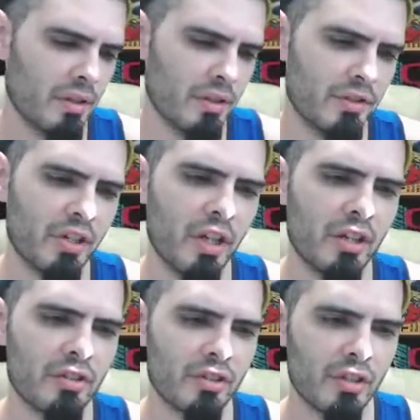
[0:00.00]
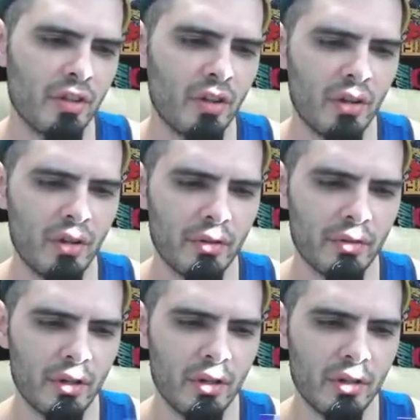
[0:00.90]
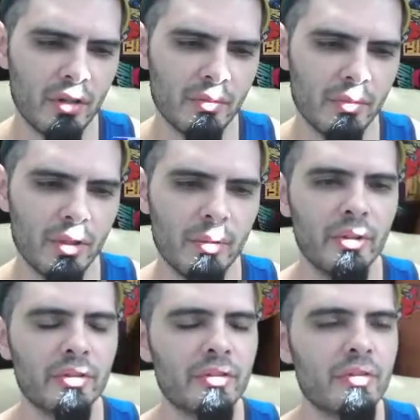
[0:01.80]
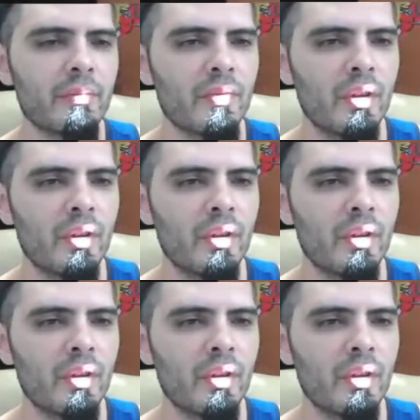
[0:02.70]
changes at all the wrong moments.